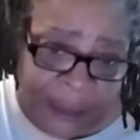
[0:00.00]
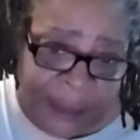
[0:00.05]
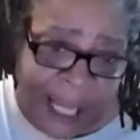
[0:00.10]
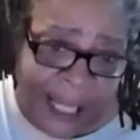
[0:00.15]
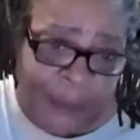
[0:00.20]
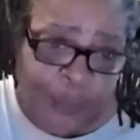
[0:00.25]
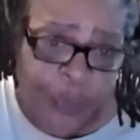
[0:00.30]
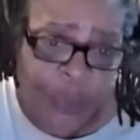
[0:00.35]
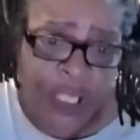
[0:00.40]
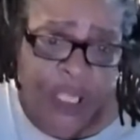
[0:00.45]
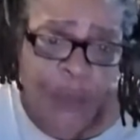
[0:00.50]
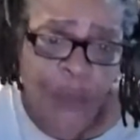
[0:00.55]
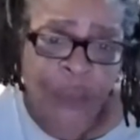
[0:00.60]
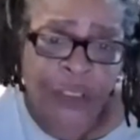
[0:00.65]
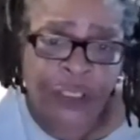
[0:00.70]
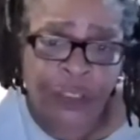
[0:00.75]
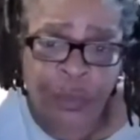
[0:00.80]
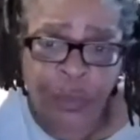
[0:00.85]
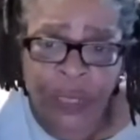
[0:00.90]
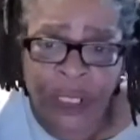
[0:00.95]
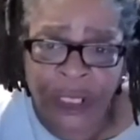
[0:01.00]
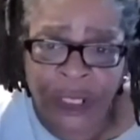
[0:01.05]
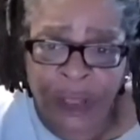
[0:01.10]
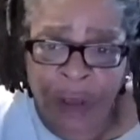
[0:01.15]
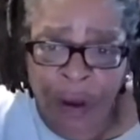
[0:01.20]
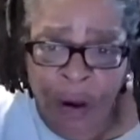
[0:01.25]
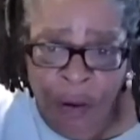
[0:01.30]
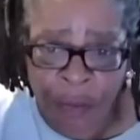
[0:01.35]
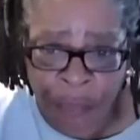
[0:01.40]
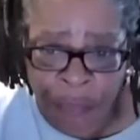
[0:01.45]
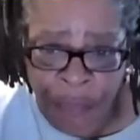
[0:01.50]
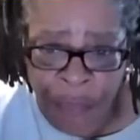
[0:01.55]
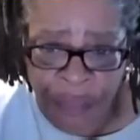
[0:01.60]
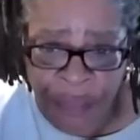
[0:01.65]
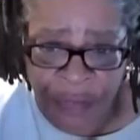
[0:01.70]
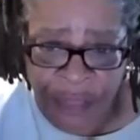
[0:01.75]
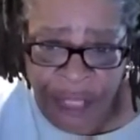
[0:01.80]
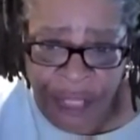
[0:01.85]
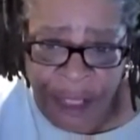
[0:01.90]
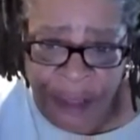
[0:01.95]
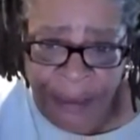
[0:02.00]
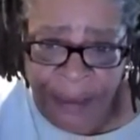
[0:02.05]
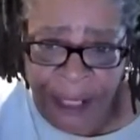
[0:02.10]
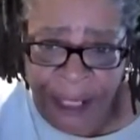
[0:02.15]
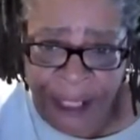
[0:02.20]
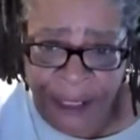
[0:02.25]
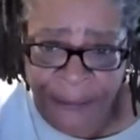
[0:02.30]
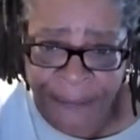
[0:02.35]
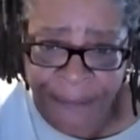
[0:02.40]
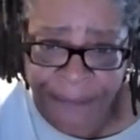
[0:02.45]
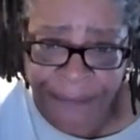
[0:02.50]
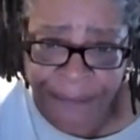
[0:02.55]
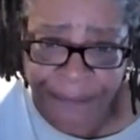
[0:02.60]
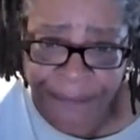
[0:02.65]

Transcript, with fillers: That's what he was tweeting all through the damn night.